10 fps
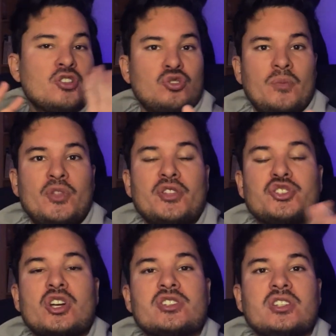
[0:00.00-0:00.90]
so I'm not
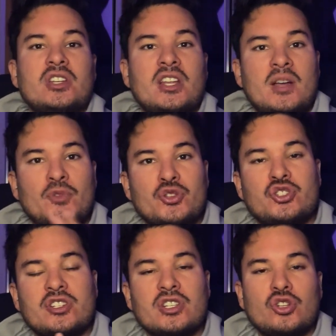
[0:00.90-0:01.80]
judging, and I'm not
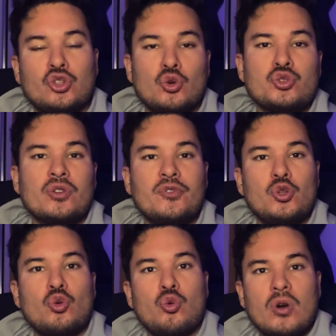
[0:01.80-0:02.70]
judging those of
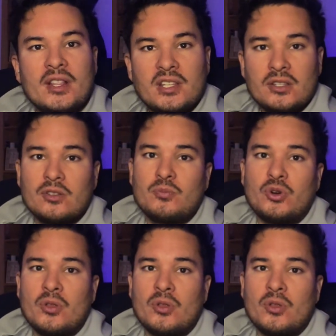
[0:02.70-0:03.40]
you who are addicted.